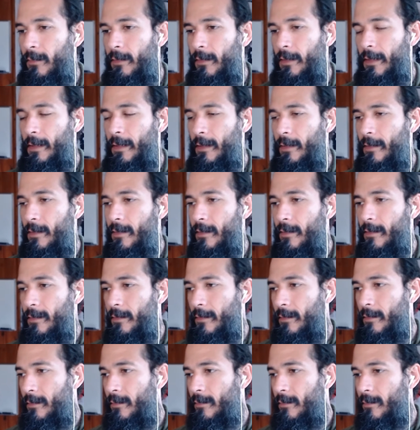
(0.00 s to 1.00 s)

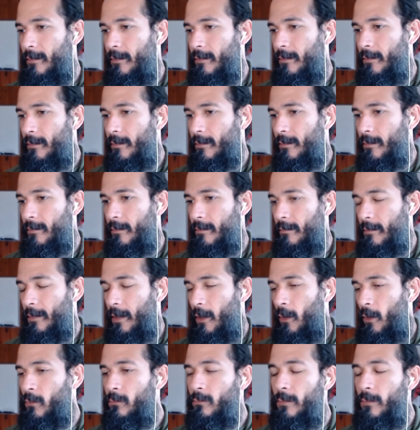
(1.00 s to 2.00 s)
is
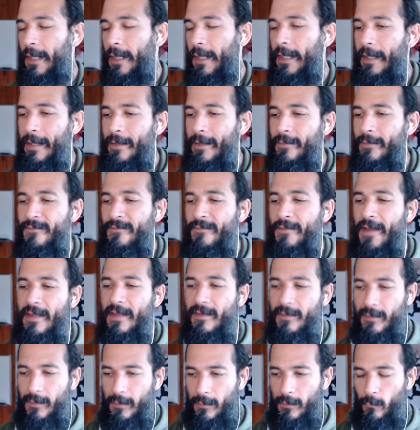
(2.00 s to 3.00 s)
already
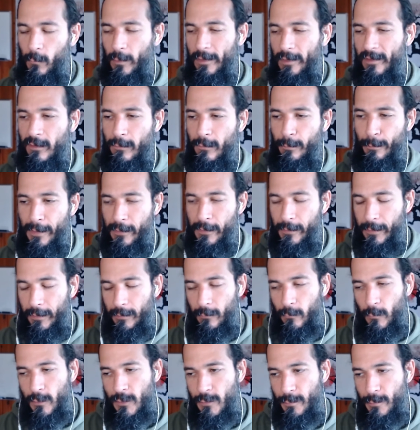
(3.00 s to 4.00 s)
invested with
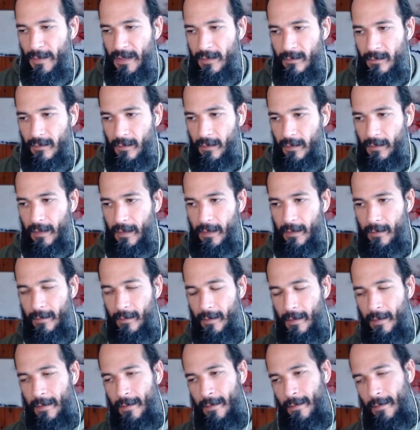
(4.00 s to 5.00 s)
spirit, which means that
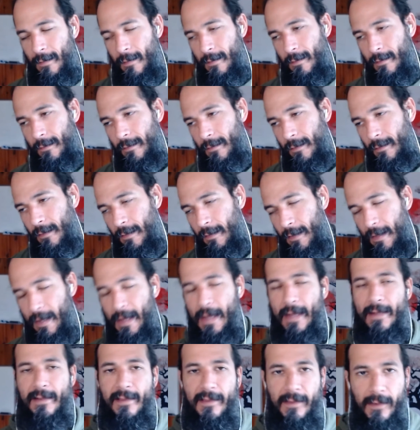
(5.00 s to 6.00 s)
it
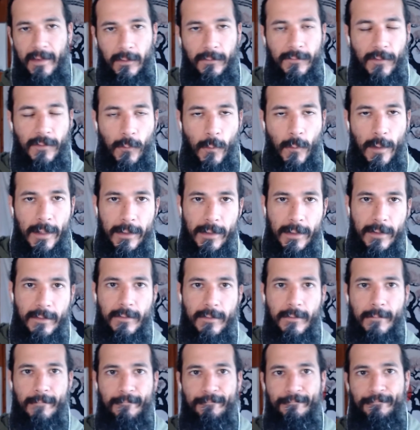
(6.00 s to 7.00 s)
had
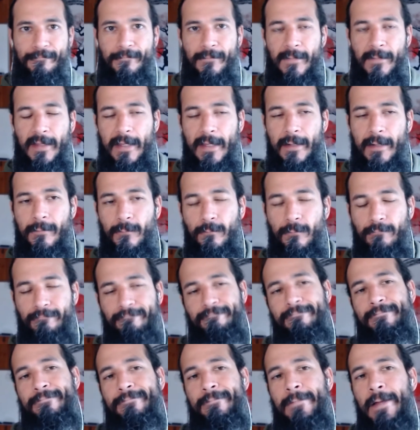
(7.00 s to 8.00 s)
self-awareness. It
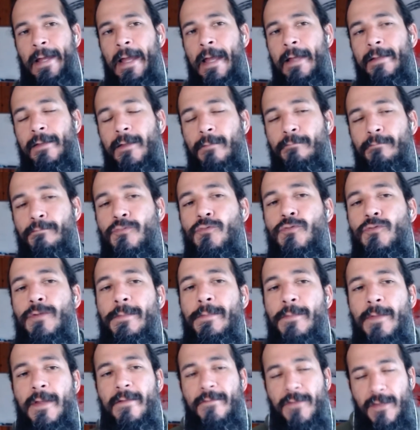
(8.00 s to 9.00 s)
had the
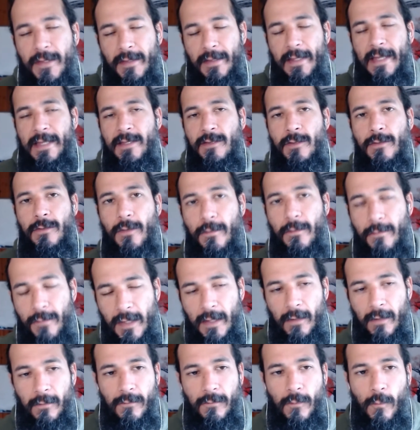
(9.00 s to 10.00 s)
primitive stages of
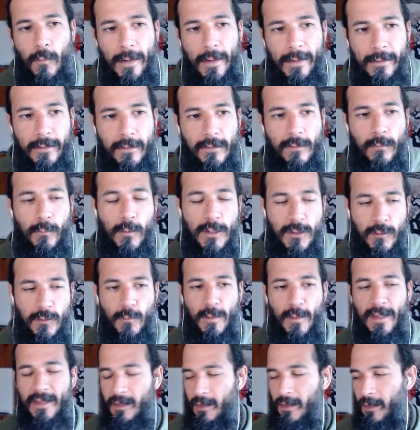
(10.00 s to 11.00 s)
self-awareness, which
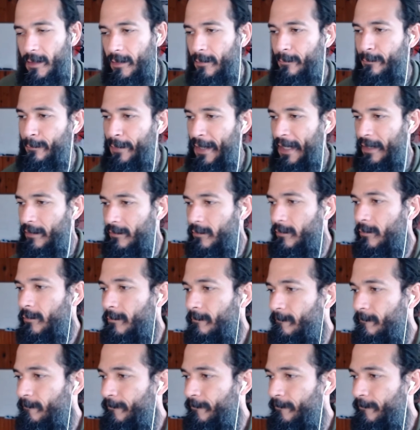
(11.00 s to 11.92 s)
we see in pets.